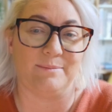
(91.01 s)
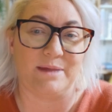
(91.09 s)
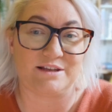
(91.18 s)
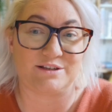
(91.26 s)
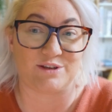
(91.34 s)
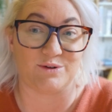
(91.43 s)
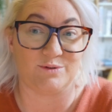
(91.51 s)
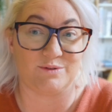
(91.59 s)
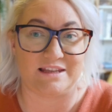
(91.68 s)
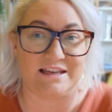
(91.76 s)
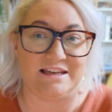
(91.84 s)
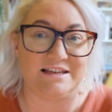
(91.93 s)
So
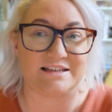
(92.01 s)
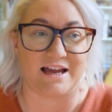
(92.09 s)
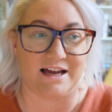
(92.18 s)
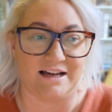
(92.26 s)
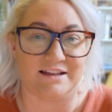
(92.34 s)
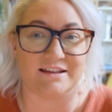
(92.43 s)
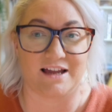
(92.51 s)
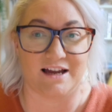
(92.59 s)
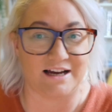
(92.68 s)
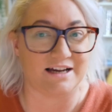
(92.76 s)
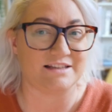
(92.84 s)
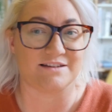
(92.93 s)
these are the
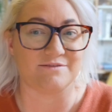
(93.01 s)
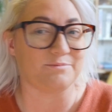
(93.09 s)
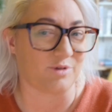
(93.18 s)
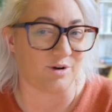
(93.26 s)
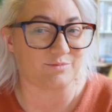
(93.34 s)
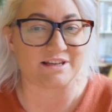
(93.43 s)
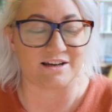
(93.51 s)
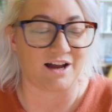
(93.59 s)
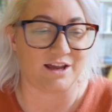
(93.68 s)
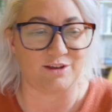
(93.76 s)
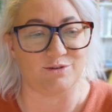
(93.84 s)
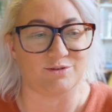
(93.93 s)
kinds of prompts that I
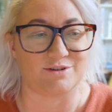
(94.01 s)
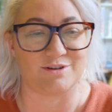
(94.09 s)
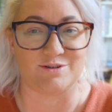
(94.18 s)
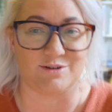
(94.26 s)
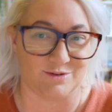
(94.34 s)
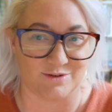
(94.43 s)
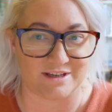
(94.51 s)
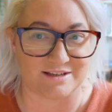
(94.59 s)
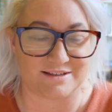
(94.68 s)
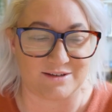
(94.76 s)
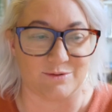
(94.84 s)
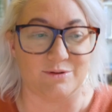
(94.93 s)
use to do this.
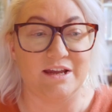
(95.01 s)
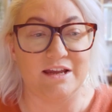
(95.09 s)
So